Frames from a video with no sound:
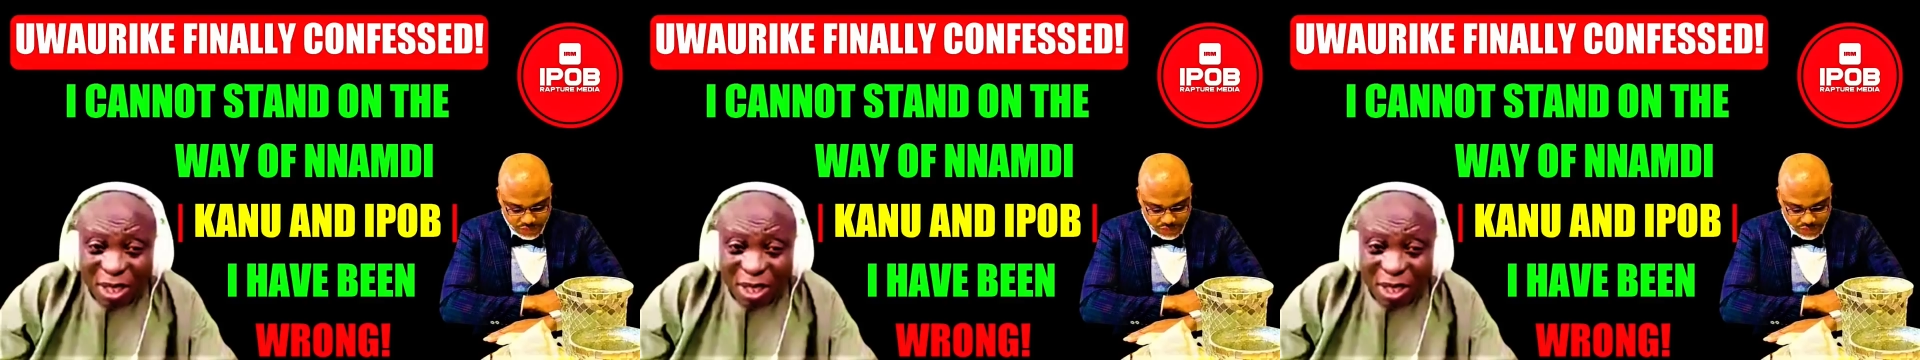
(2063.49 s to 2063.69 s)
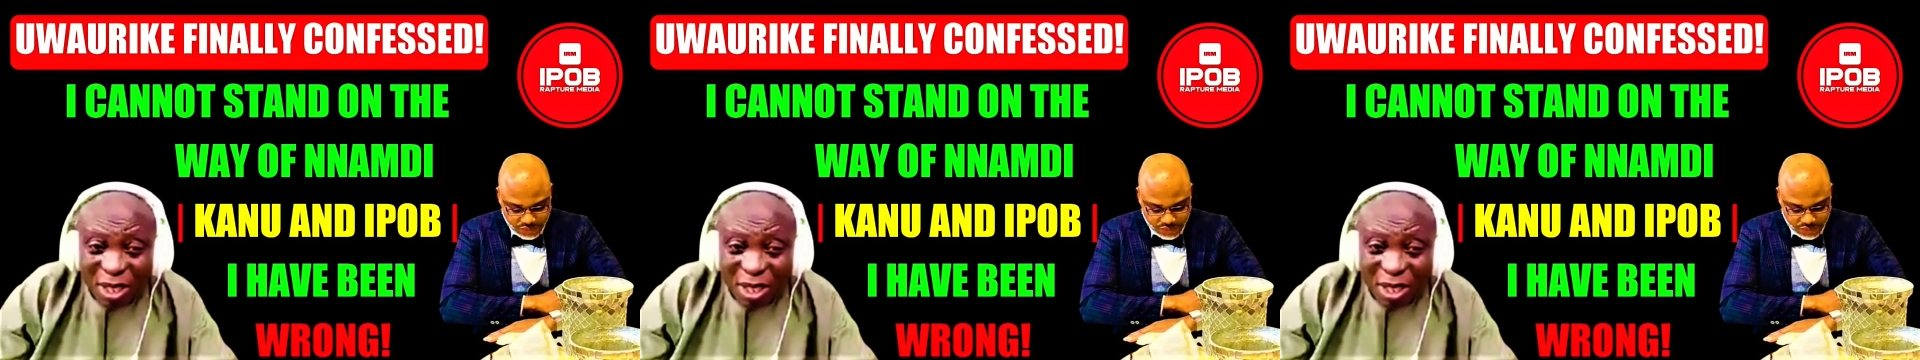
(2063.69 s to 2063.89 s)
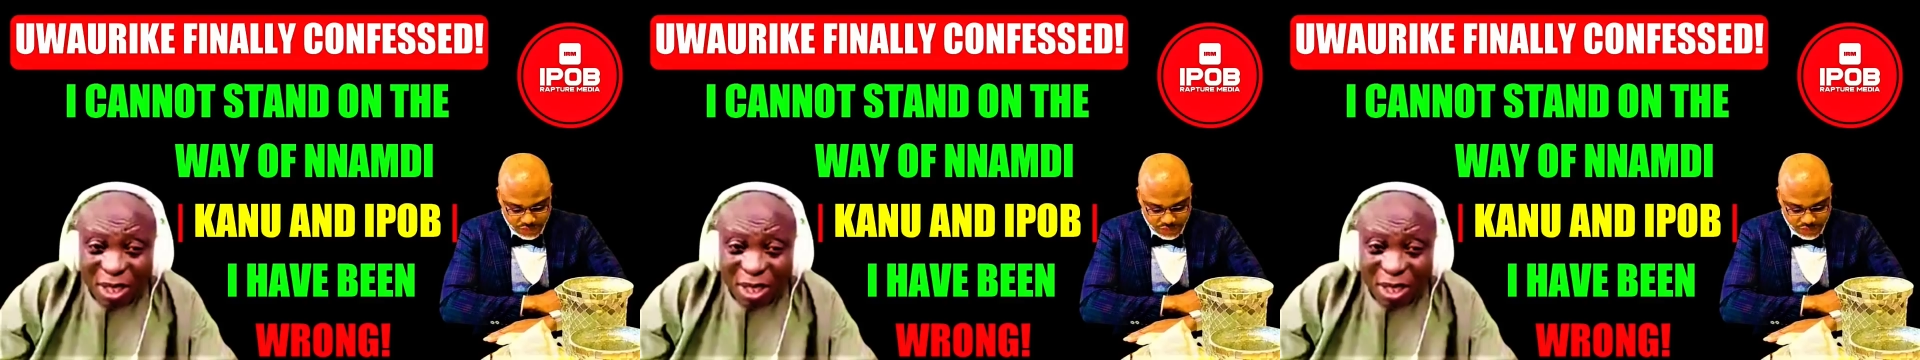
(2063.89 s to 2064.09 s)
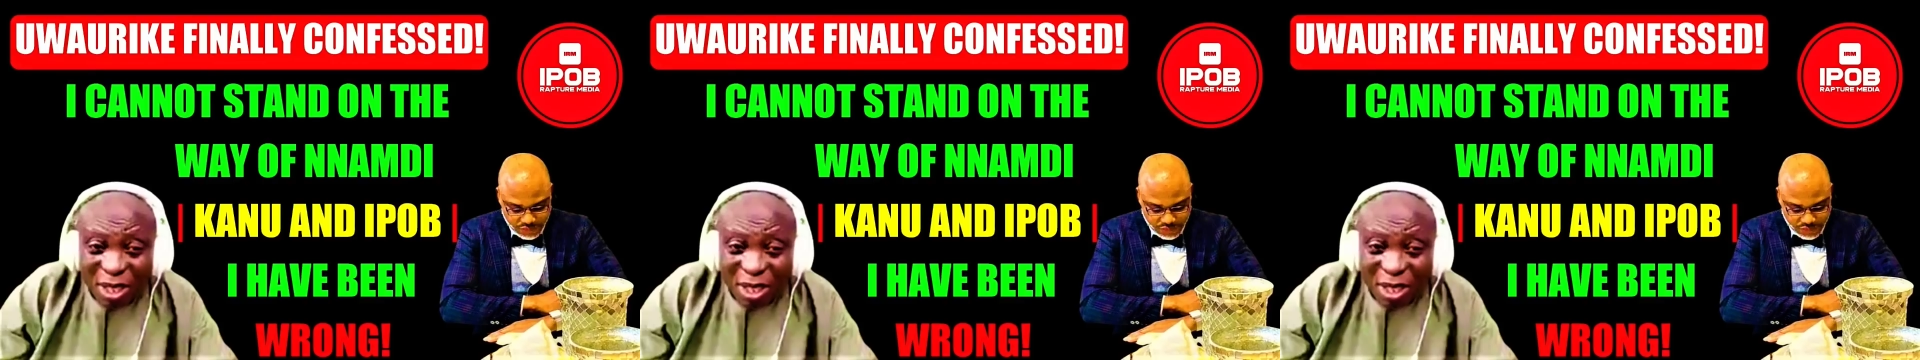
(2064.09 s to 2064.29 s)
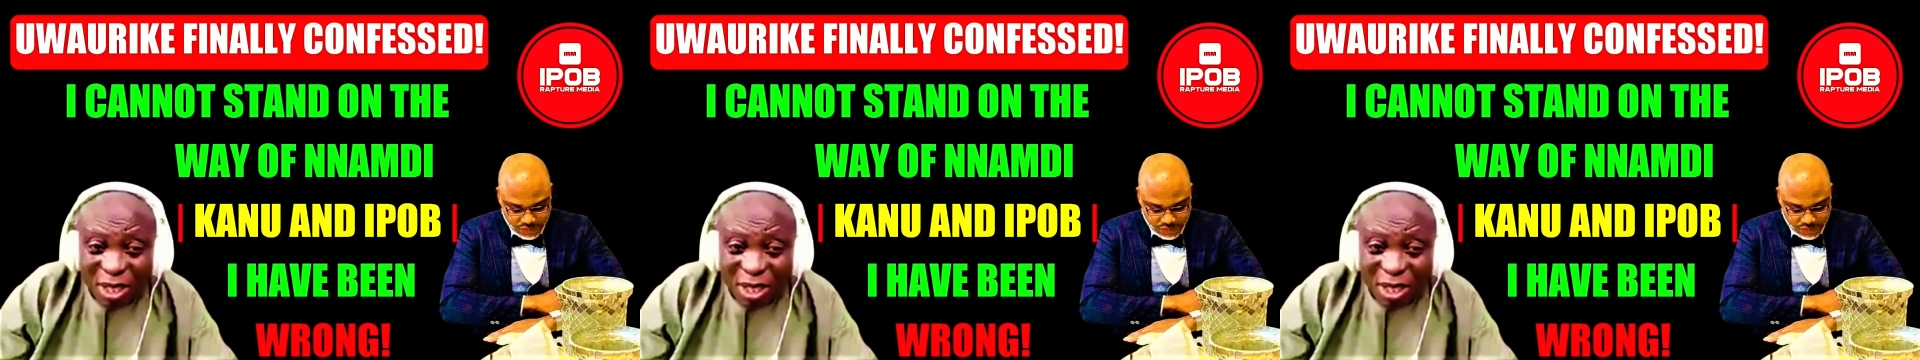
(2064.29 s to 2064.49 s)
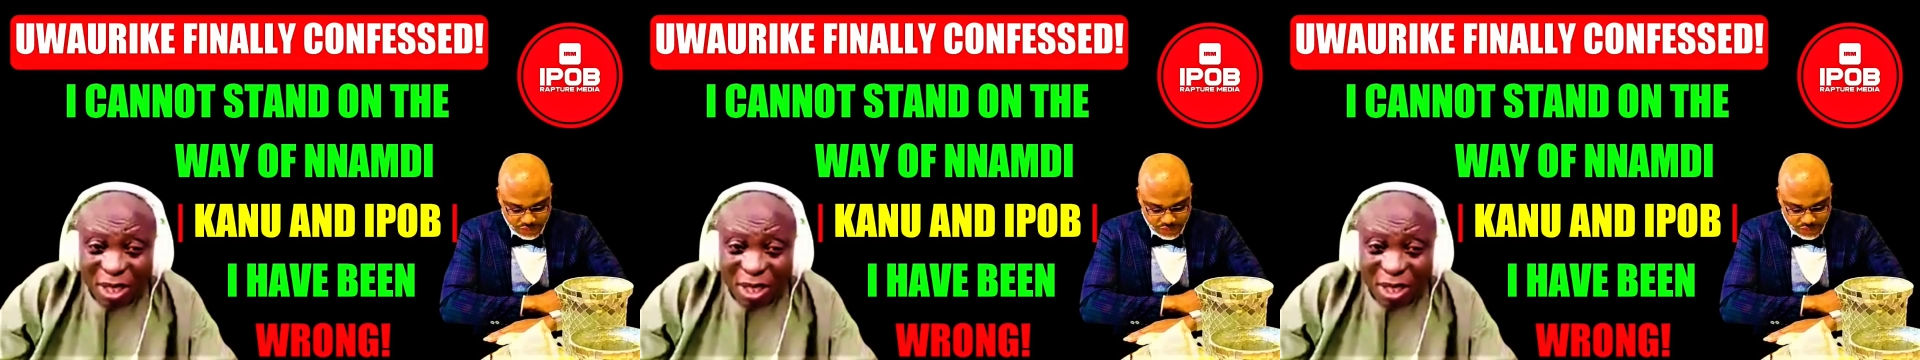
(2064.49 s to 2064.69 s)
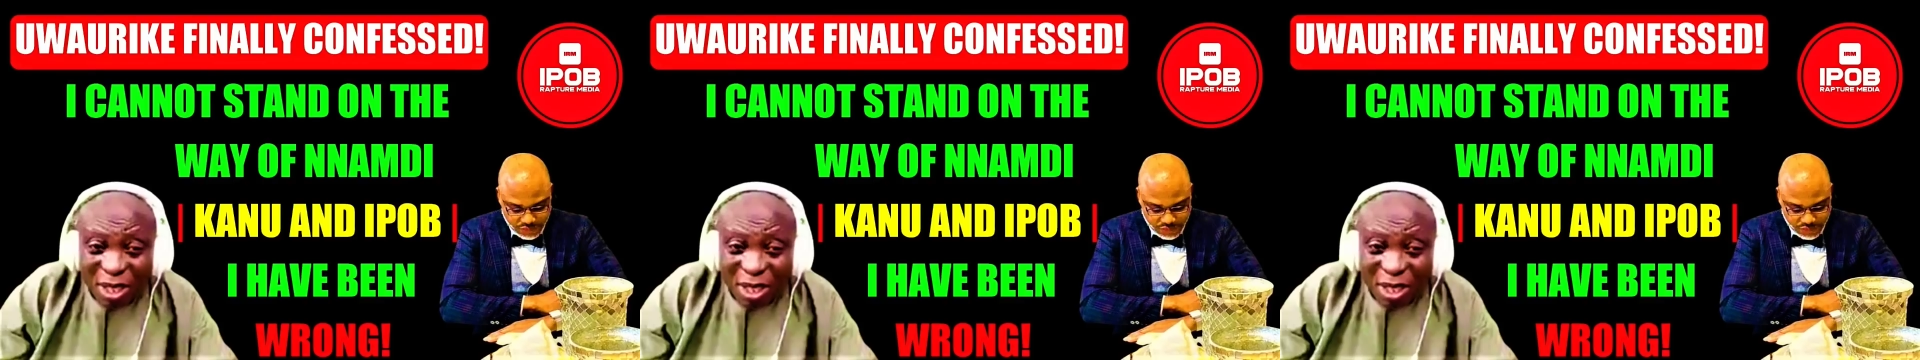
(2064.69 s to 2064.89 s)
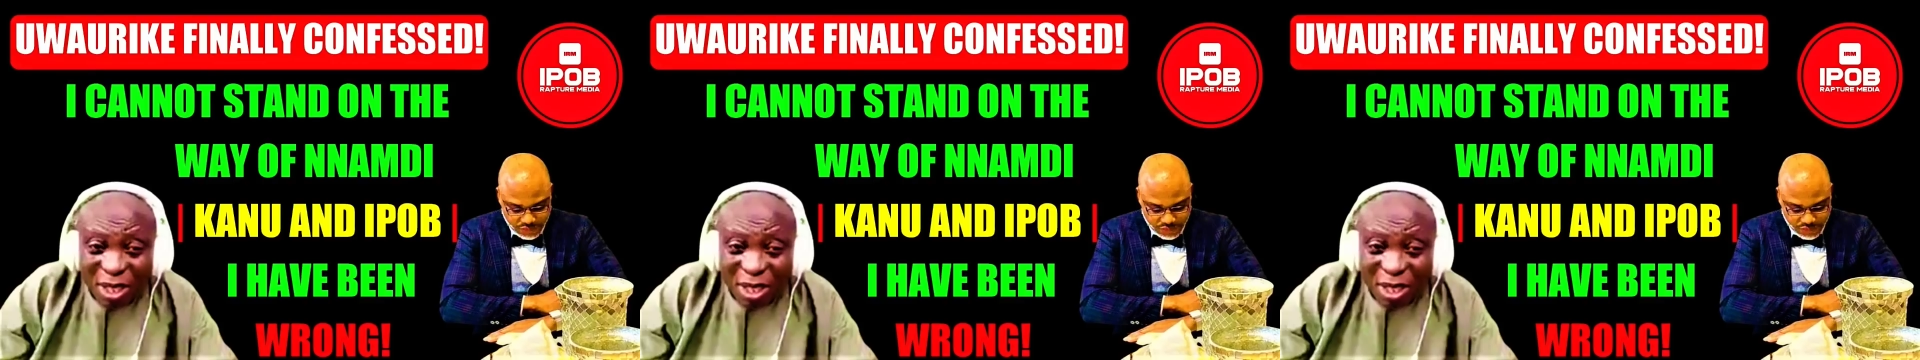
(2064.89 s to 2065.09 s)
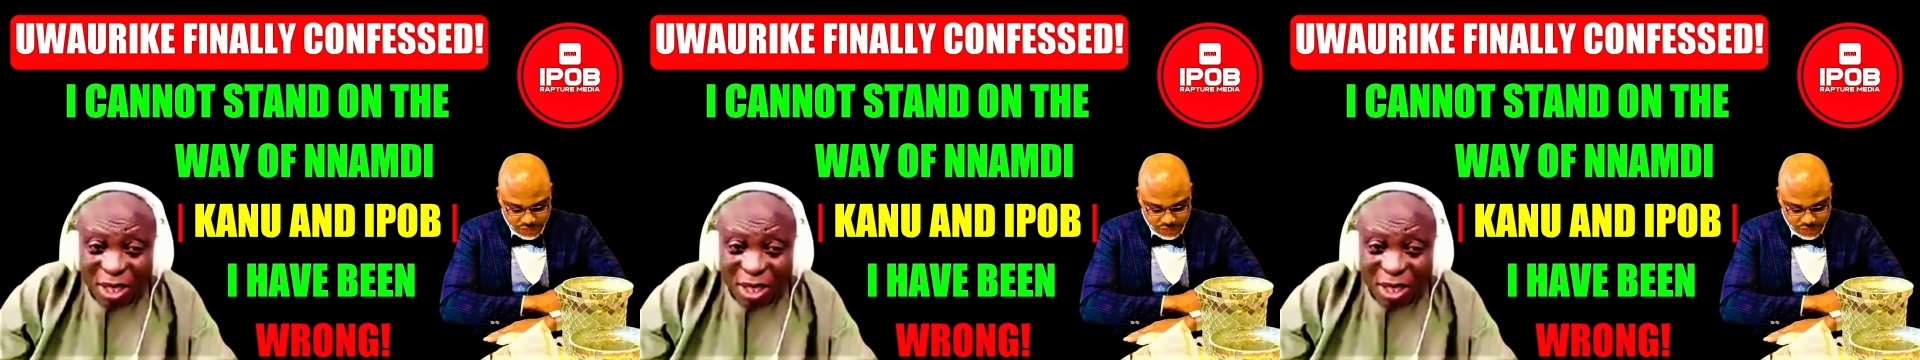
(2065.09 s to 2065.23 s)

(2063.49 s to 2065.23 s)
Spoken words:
(no one is talking)